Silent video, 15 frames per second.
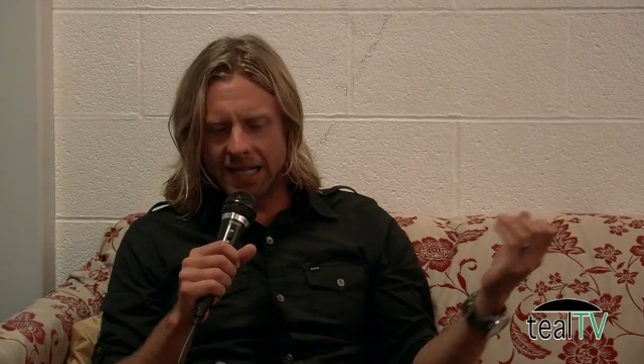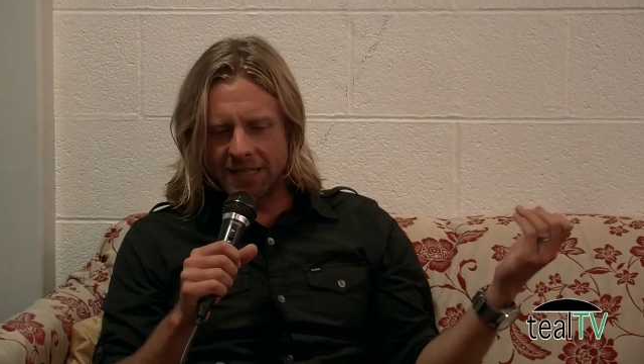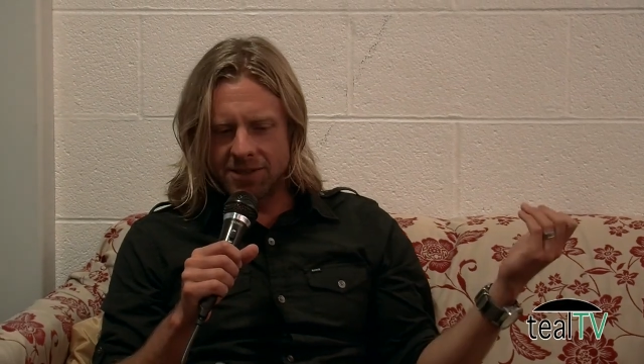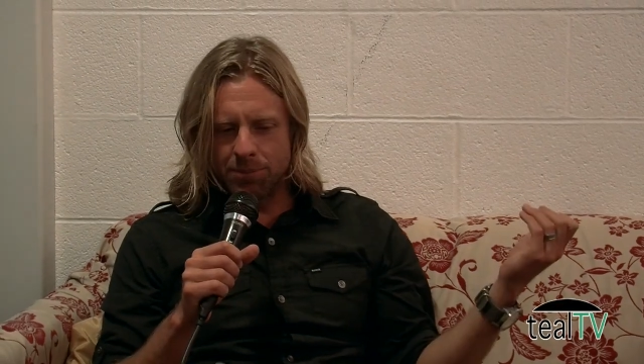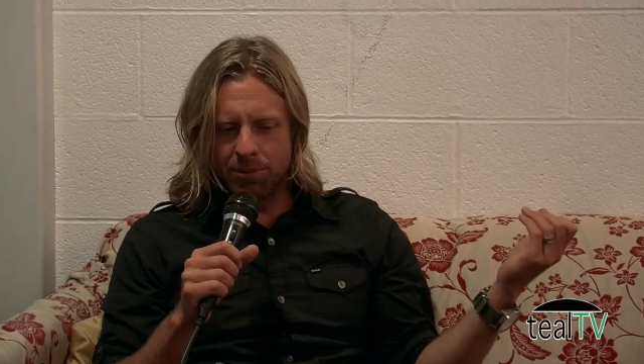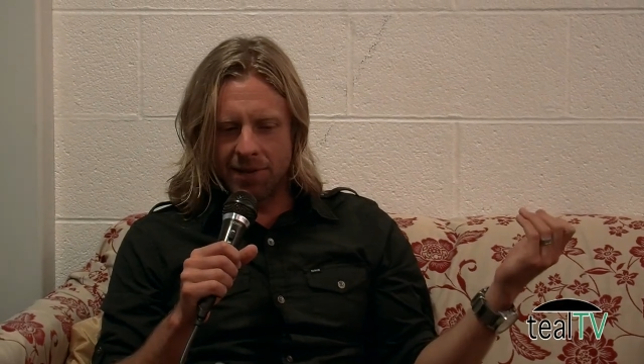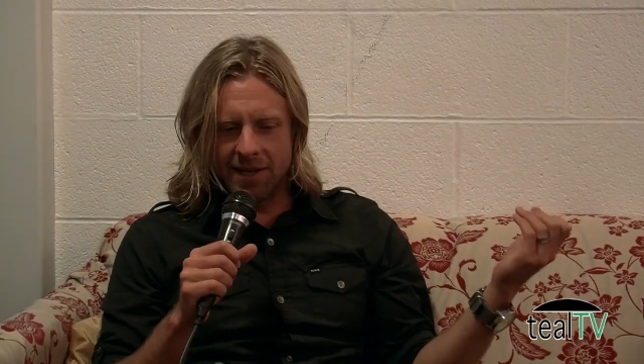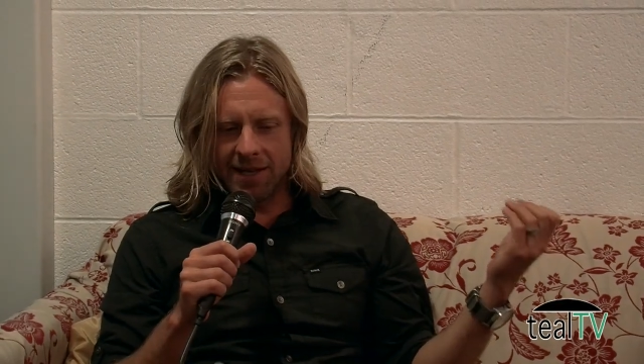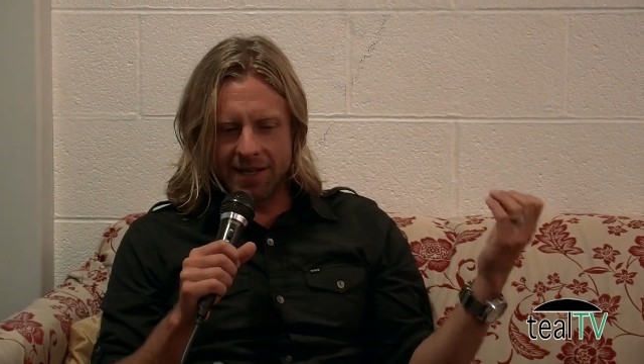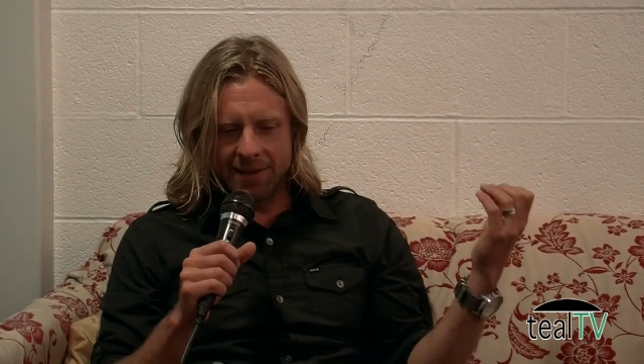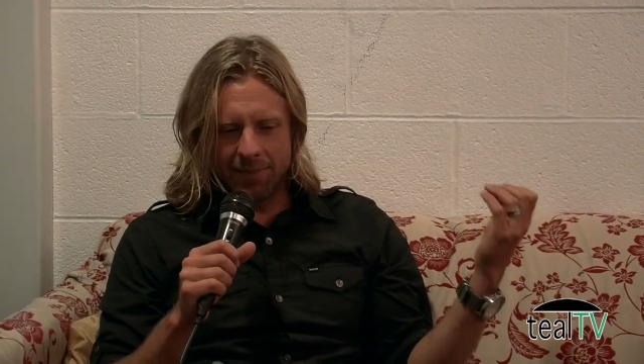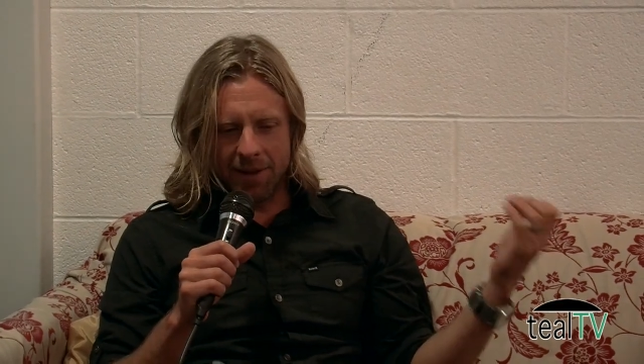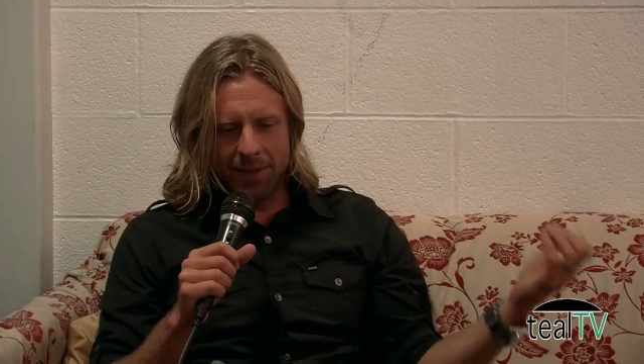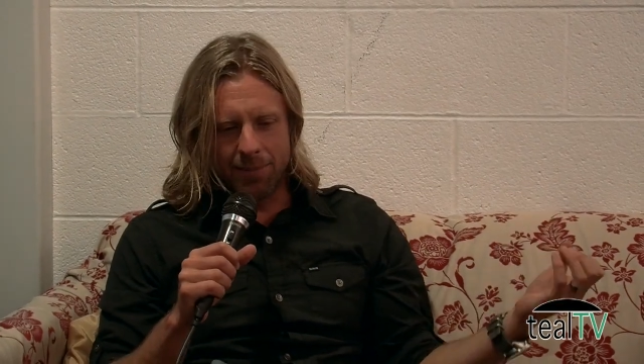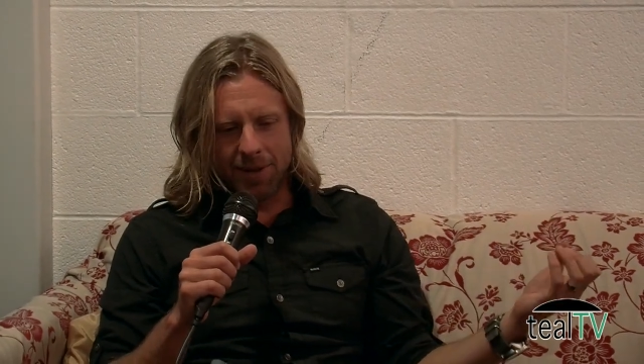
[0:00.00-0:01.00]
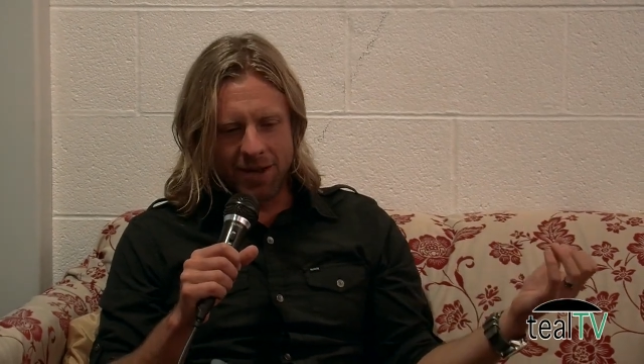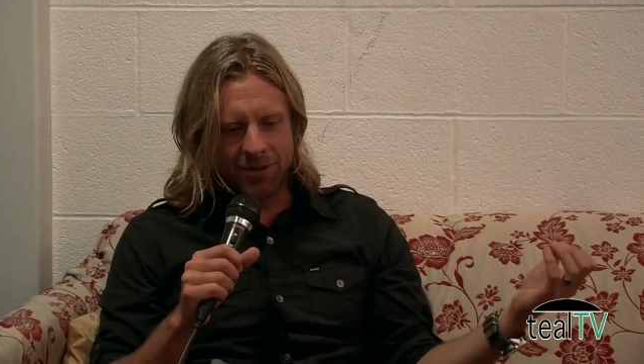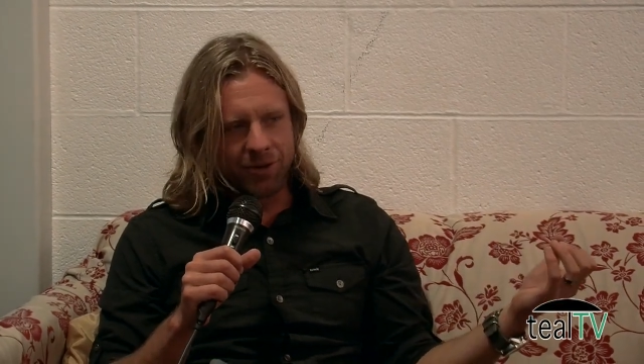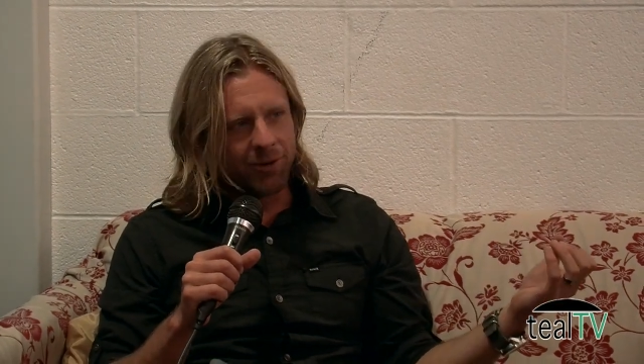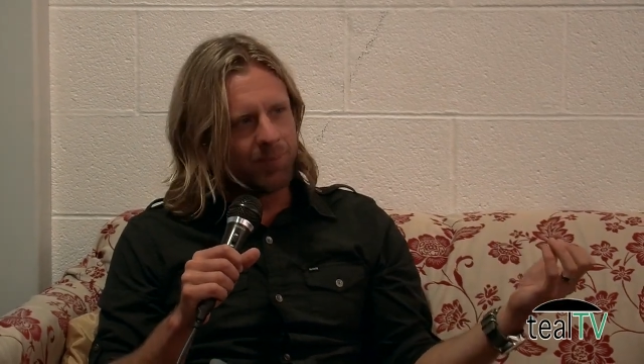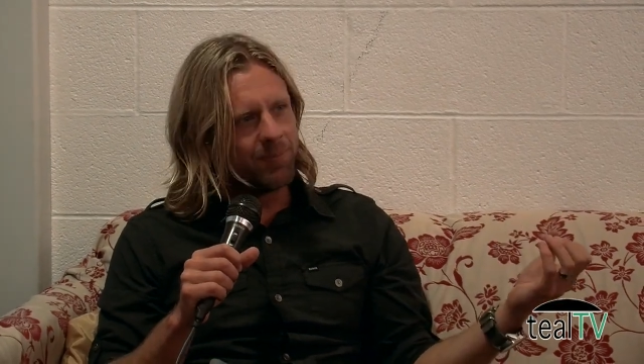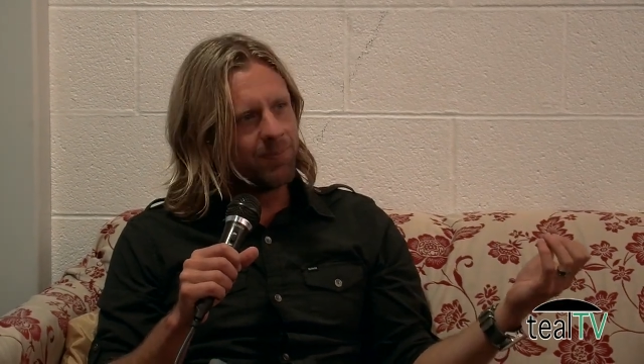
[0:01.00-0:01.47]
I like to play in my
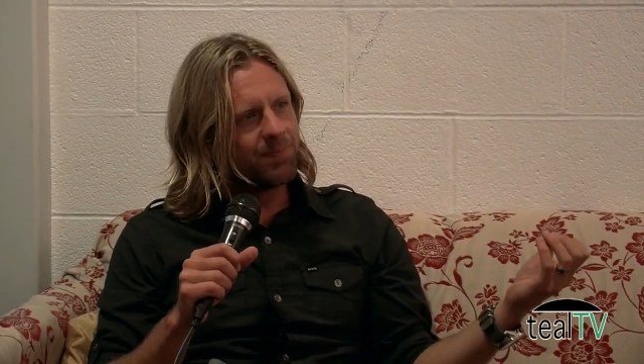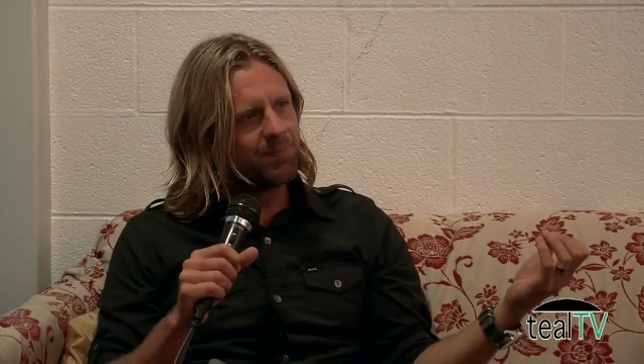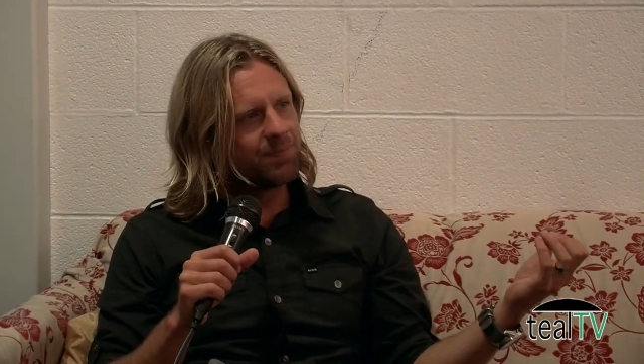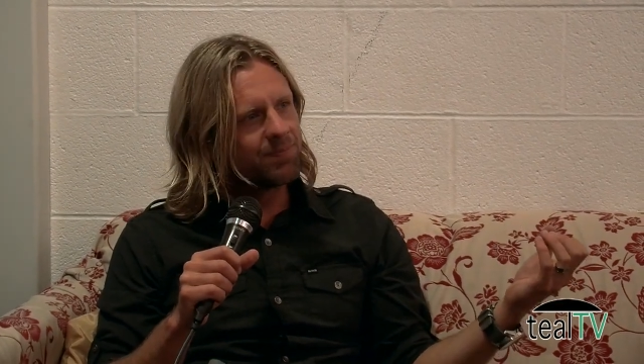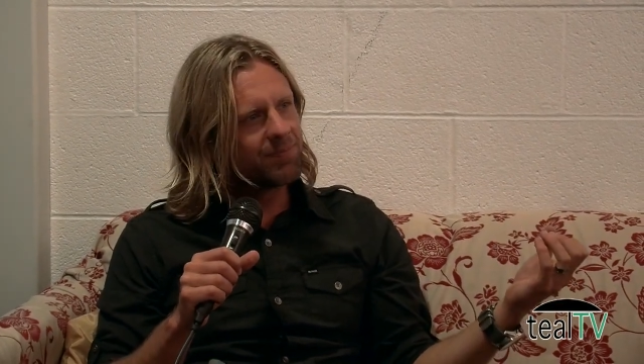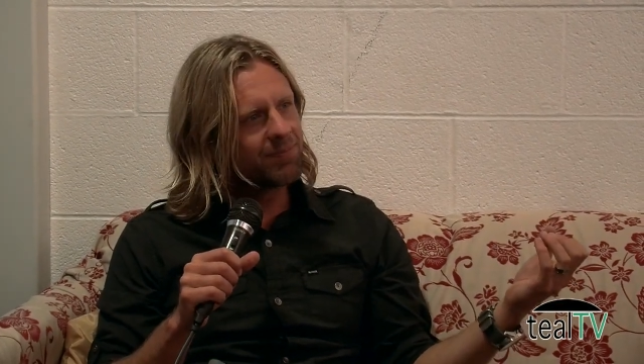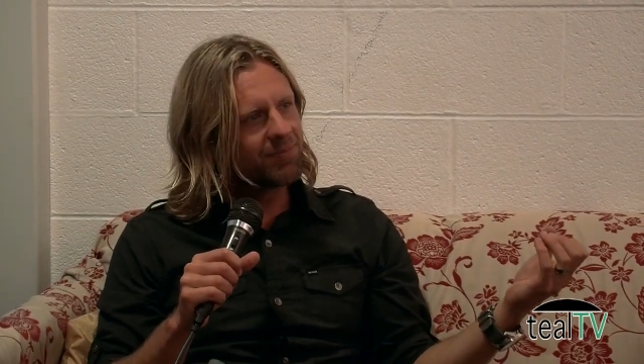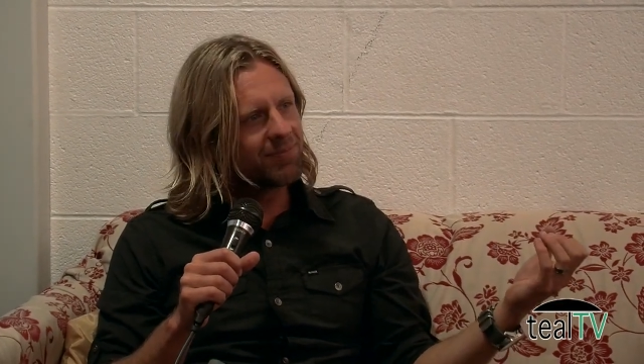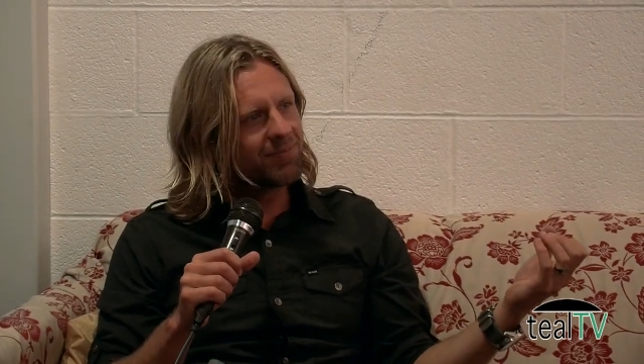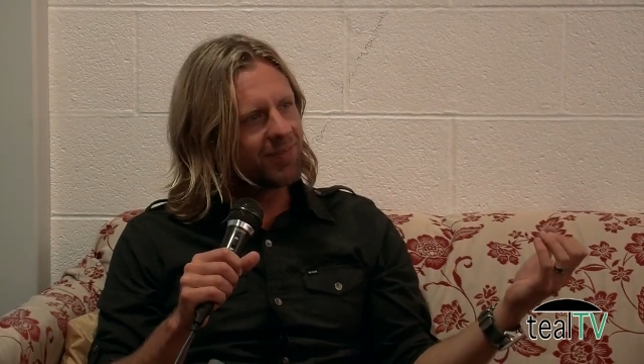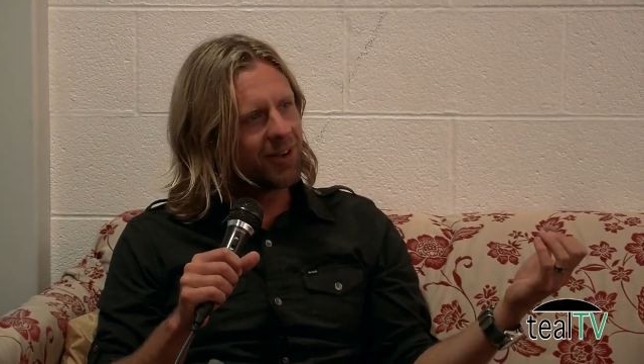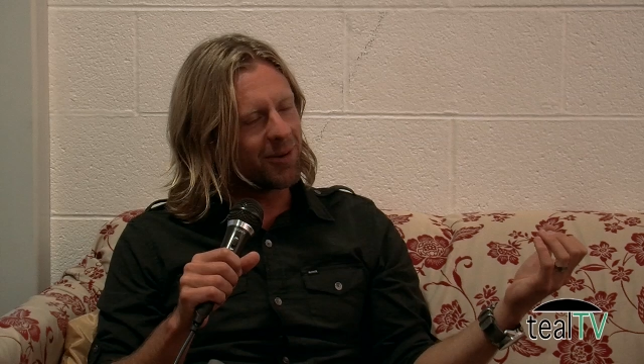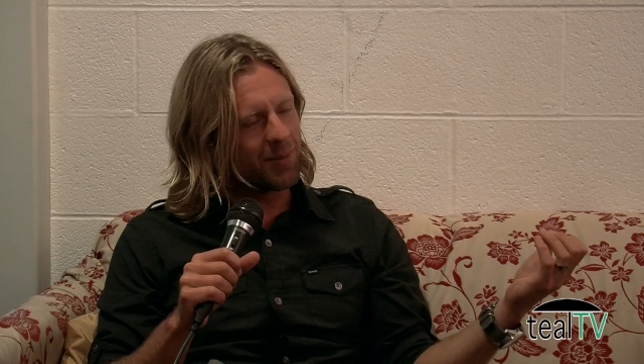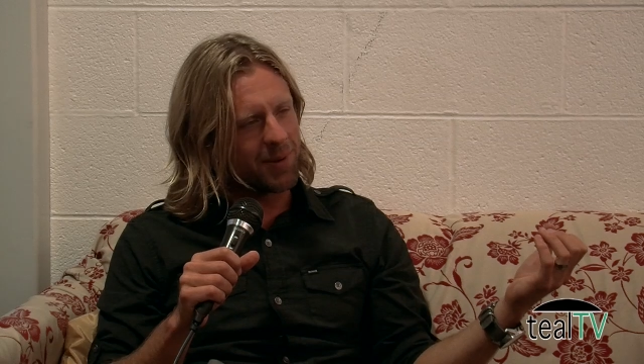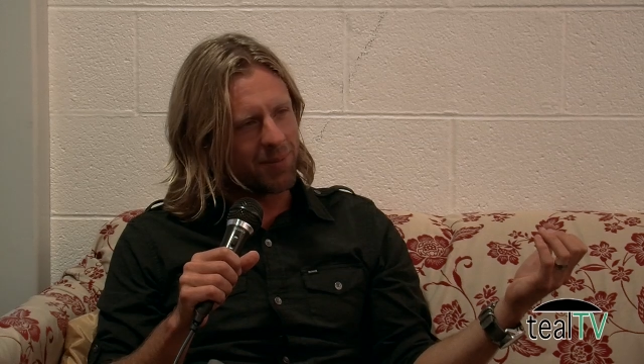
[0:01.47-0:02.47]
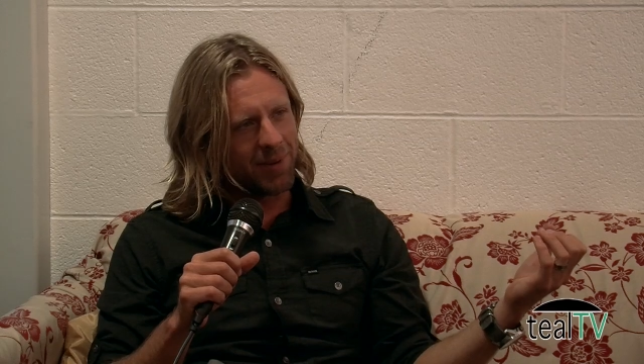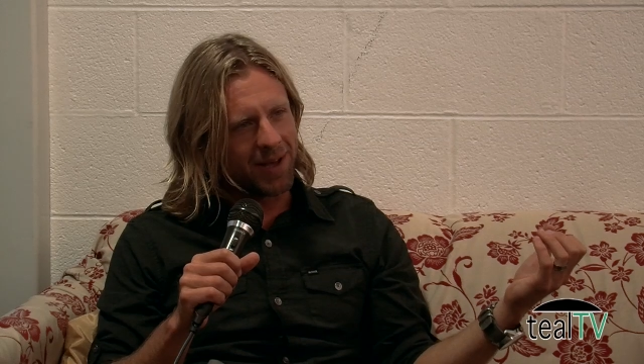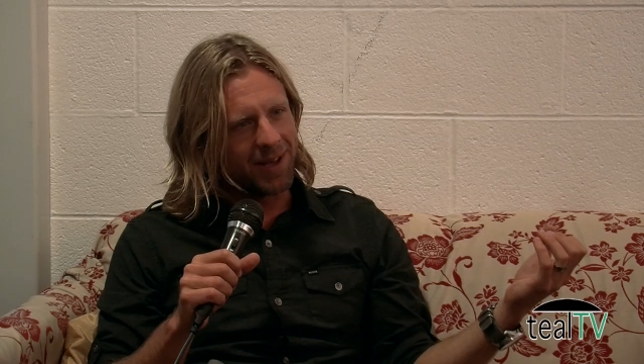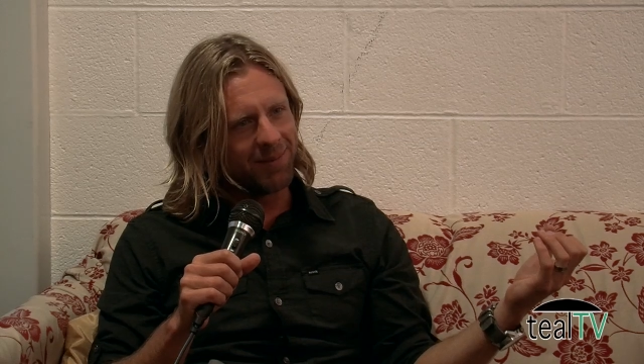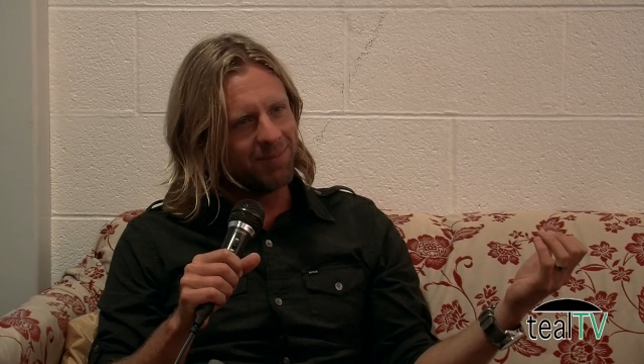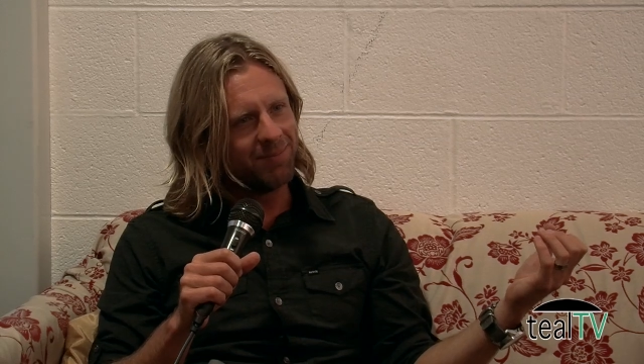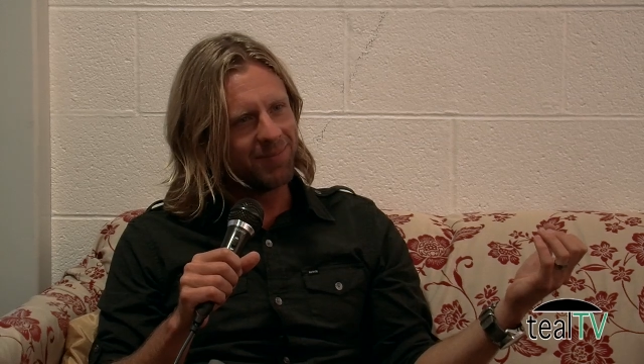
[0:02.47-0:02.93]
bedroom, on my
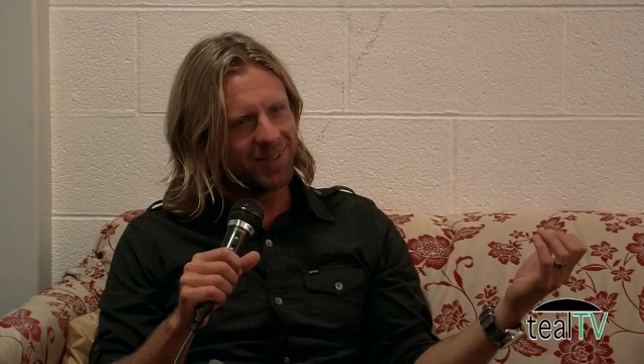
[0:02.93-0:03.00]
bed.